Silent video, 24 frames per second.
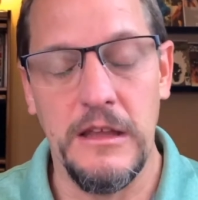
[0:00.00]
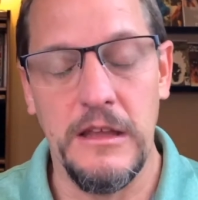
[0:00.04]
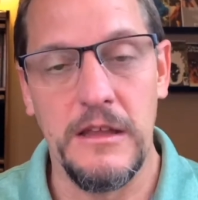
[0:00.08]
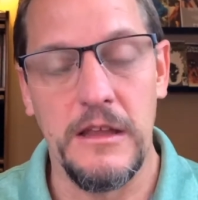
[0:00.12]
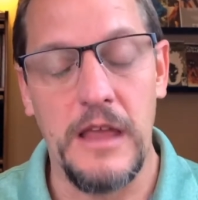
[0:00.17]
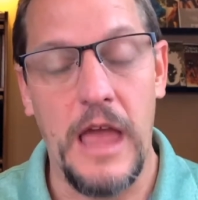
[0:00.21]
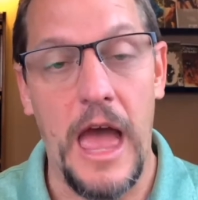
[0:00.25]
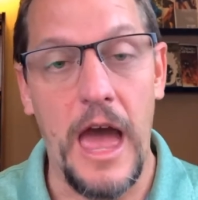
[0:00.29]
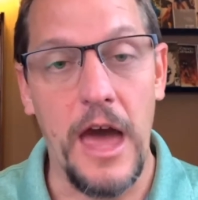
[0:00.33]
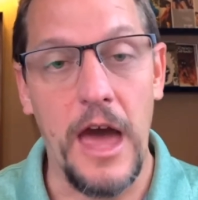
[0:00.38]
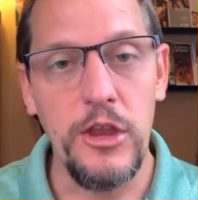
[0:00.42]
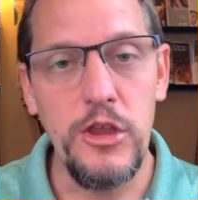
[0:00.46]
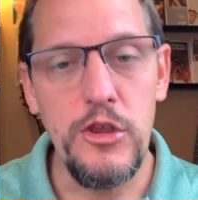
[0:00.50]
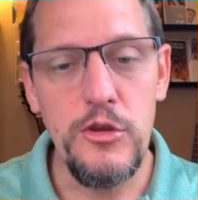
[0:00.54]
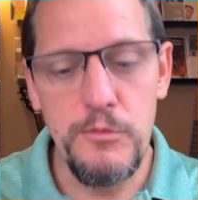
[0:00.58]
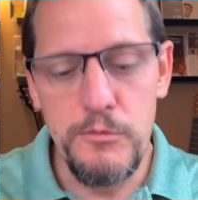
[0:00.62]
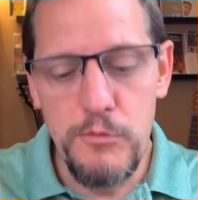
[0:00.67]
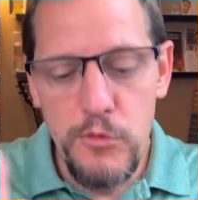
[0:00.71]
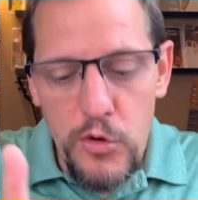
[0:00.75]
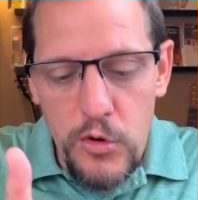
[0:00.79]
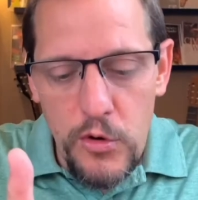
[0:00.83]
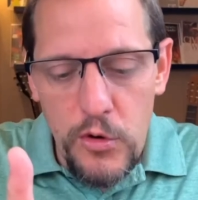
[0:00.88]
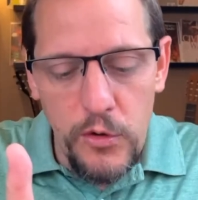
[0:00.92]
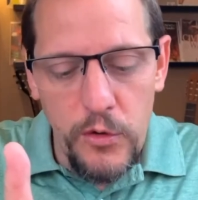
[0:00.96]
How do you
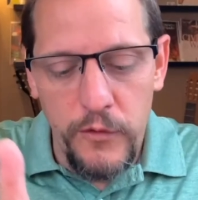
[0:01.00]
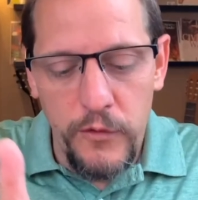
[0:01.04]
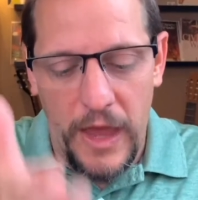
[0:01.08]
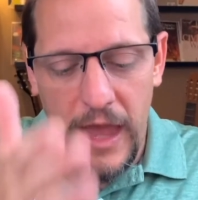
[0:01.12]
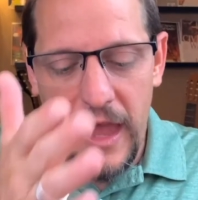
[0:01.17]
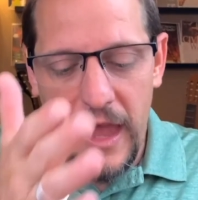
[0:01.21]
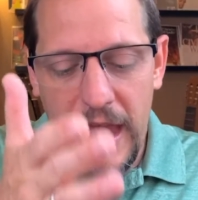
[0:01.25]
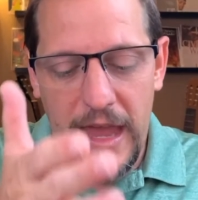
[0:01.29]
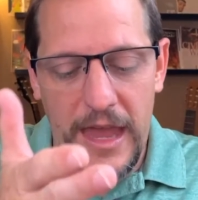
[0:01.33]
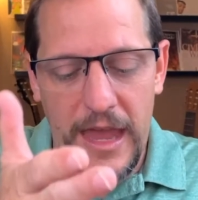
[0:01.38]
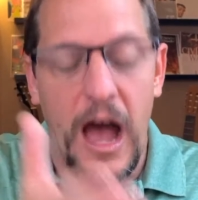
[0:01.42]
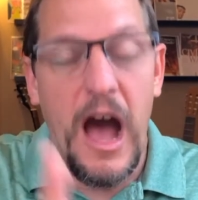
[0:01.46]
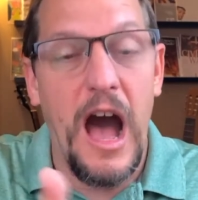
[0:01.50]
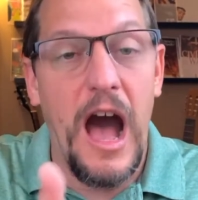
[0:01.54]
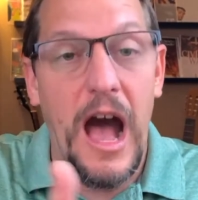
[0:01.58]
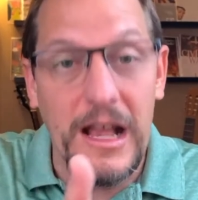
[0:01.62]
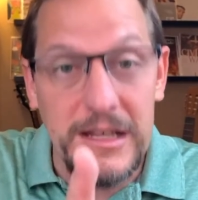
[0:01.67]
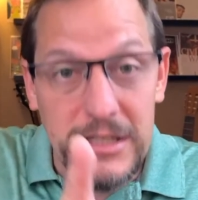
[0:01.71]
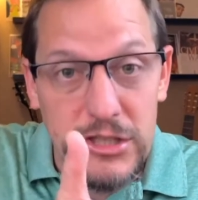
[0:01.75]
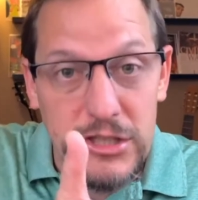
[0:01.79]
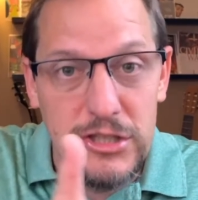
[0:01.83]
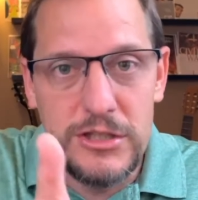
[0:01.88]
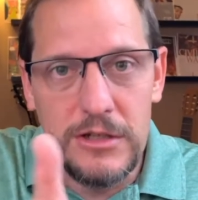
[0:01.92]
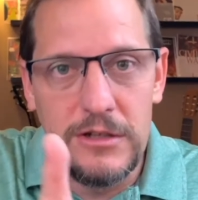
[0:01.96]
move a
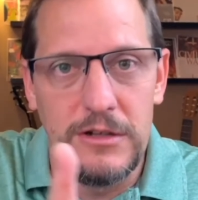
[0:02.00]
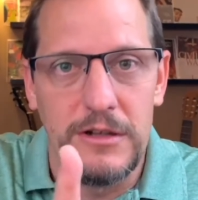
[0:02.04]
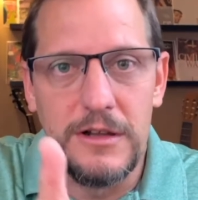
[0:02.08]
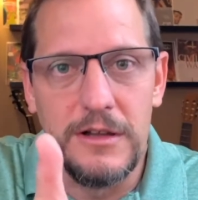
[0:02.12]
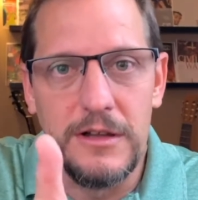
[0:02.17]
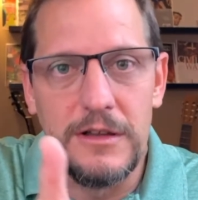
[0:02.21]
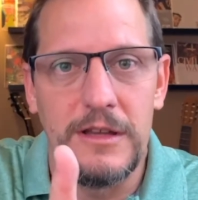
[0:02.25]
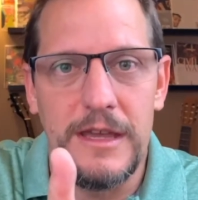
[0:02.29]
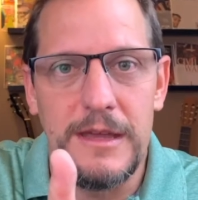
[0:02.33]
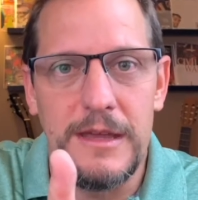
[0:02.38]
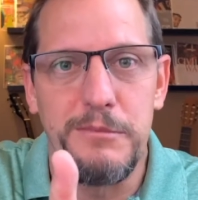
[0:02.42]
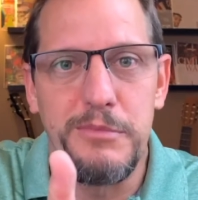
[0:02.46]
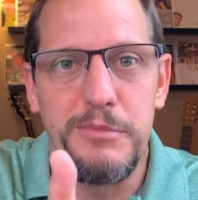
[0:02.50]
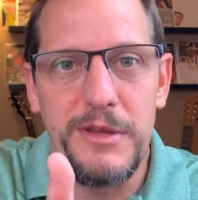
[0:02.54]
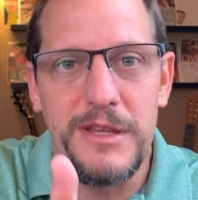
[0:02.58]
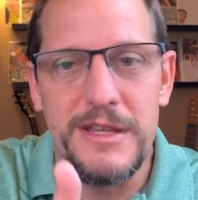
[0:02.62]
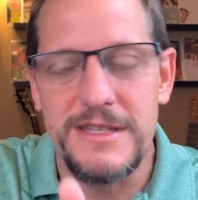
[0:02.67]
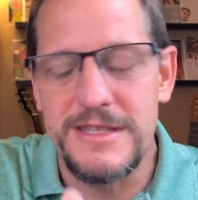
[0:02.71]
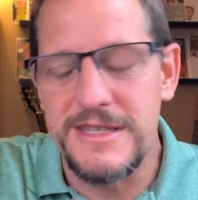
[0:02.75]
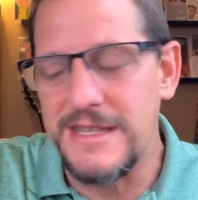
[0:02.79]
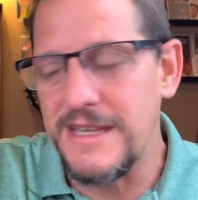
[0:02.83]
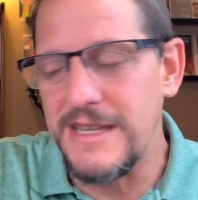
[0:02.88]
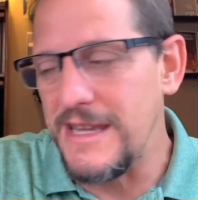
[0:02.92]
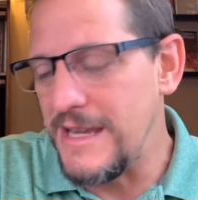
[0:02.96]
hostile
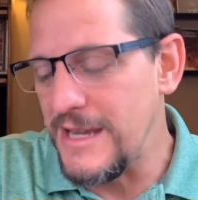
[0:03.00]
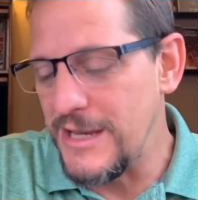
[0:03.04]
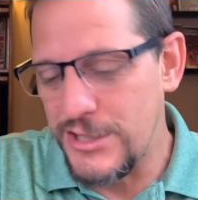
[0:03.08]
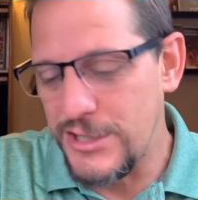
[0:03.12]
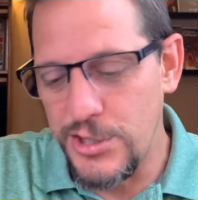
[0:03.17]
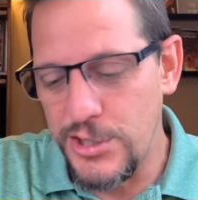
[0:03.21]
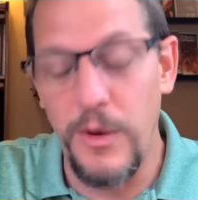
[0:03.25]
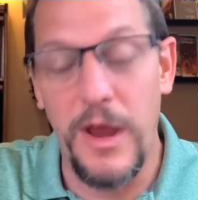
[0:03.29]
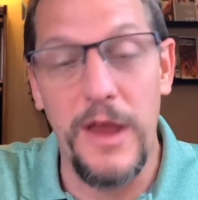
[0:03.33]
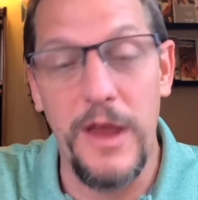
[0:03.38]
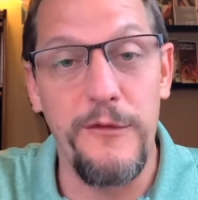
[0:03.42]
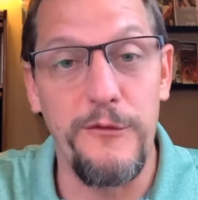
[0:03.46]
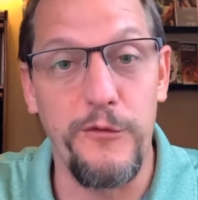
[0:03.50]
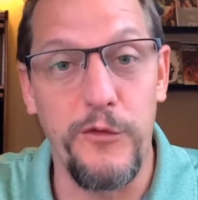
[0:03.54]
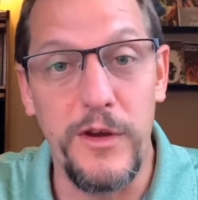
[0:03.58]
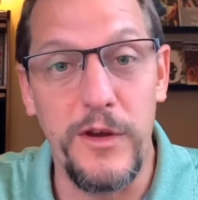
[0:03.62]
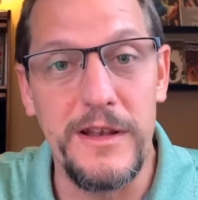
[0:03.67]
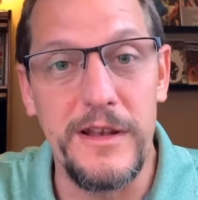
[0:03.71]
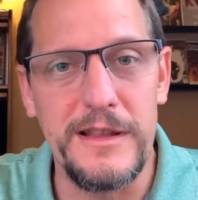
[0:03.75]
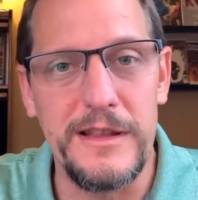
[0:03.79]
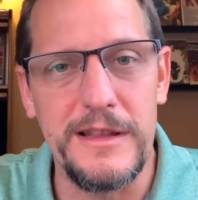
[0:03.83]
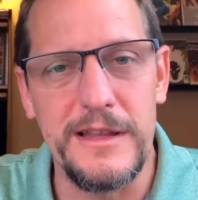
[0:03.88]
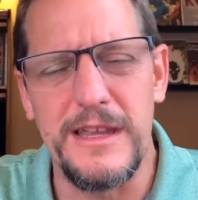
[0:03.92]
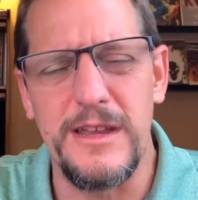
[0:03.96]
NPC to a
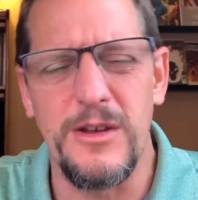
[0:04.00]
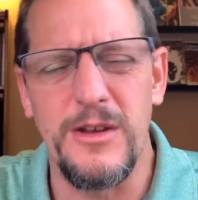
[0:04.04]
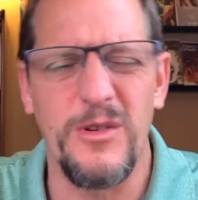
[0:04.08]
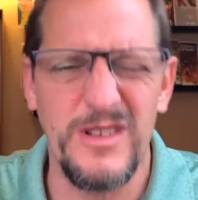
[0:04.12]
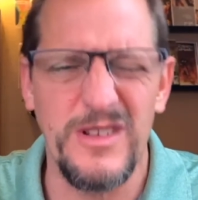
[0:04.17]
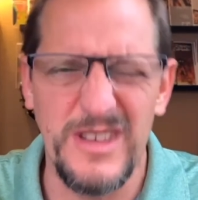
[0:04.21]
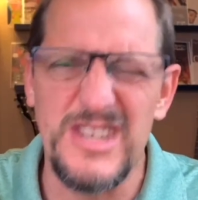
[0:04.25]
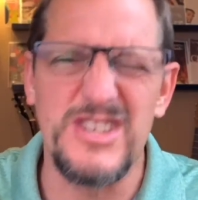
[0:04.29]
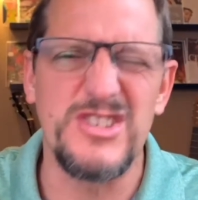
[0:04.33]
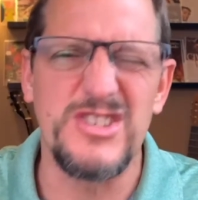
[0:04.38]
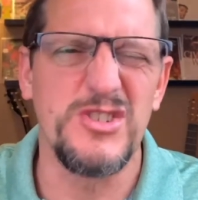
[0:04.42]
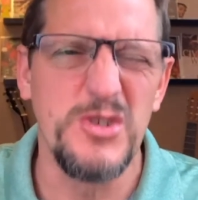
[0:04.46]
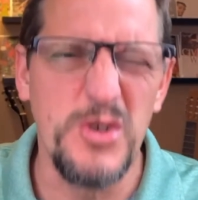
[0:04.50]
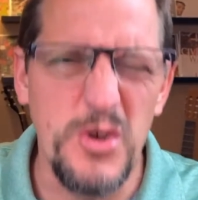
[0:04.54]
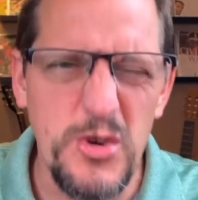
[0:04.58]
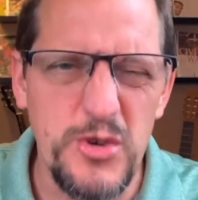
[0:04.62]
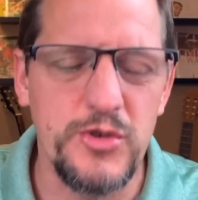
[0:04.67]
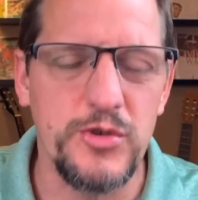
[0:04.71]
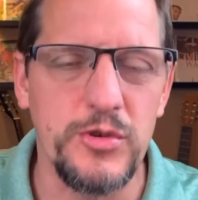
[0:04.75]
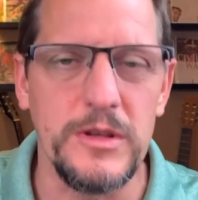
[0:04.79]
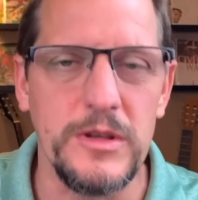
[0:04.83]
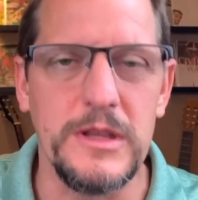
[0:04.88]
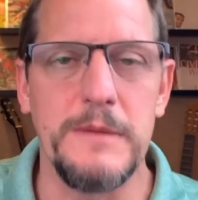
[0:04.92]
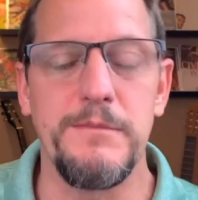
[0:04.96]
friendly or at least
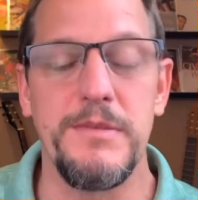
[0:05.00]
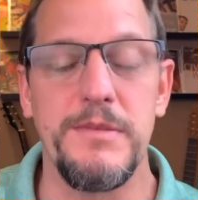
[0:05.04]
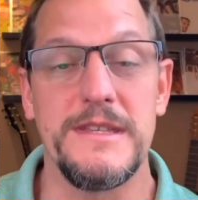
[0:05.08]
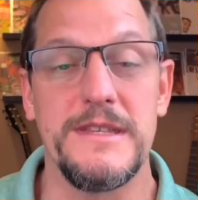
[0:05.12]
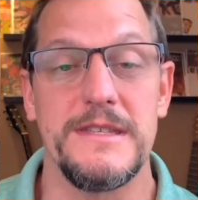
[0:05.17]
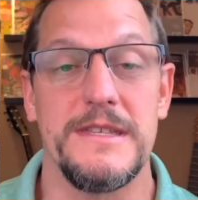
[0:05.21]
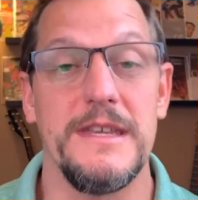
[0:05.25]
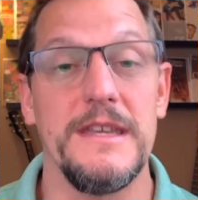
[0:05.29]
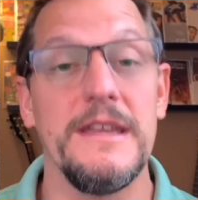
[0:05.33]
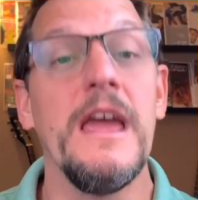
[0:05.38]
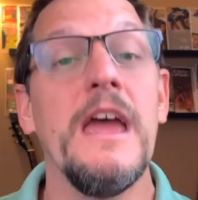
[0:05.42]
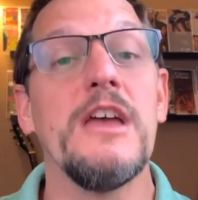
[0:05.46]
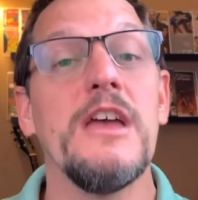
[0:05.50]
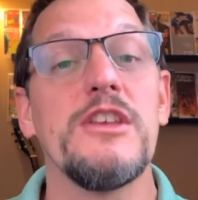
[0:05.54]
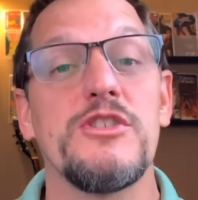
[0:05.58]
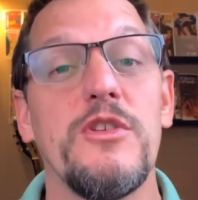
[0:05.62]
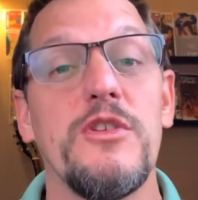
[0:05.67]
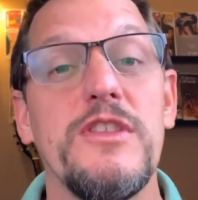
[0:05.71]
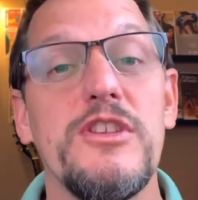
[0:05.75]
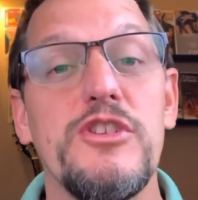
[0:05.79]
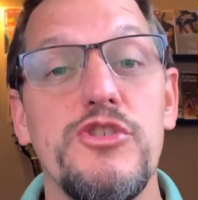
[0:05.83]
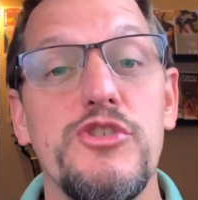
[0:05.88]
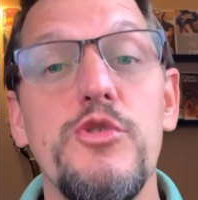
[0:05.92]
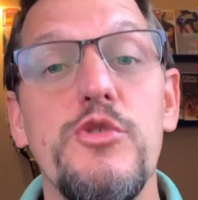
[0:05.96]
neutral NPC so
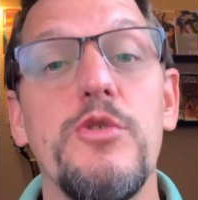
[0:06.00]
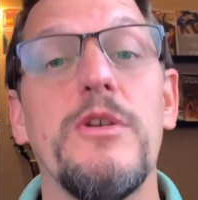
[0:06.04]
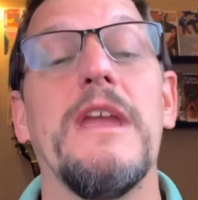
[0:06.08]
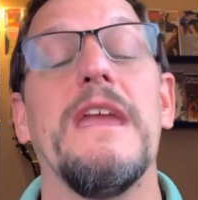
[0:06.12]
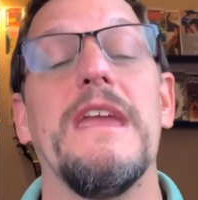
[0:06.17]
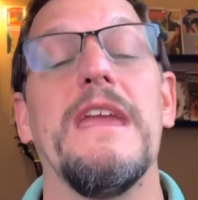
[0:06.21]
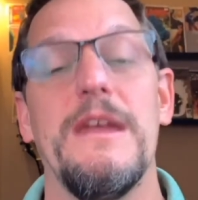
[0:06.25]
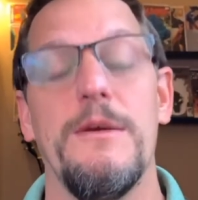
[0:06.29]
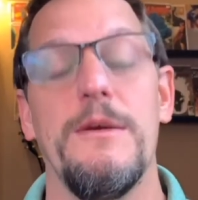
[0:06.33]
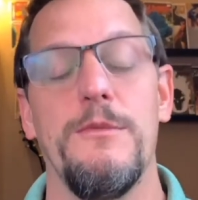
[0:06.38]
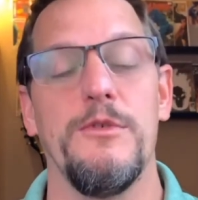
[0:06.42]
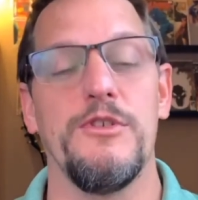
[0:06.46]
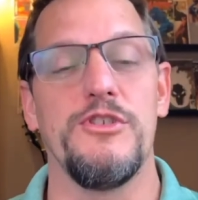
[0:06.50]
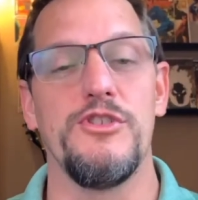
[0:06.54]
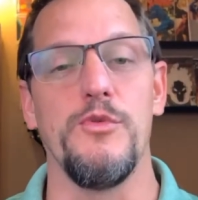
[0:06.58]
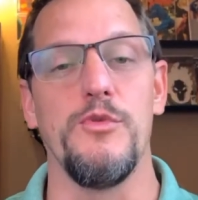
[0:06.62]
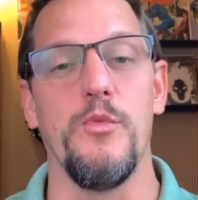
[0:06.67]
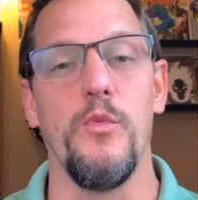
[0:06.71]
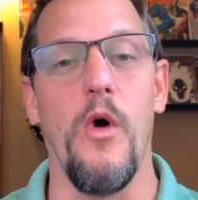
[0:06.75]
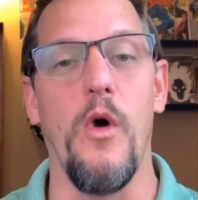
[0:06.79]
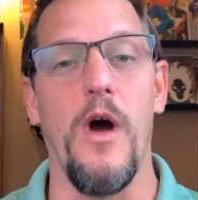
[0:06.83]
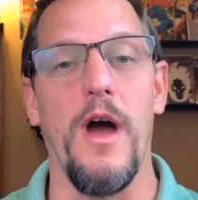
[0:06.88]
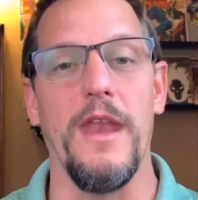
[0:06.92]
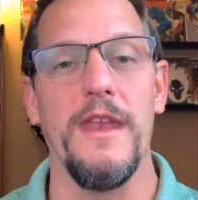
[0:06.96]
that you can get what you
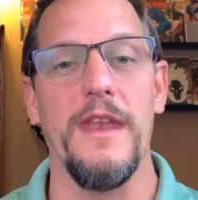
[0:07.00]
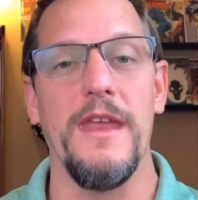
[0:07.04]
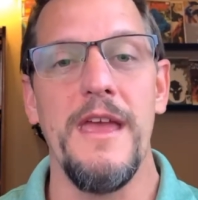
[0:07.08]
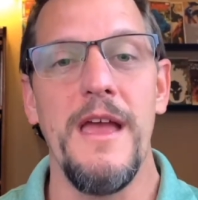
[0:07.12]
want?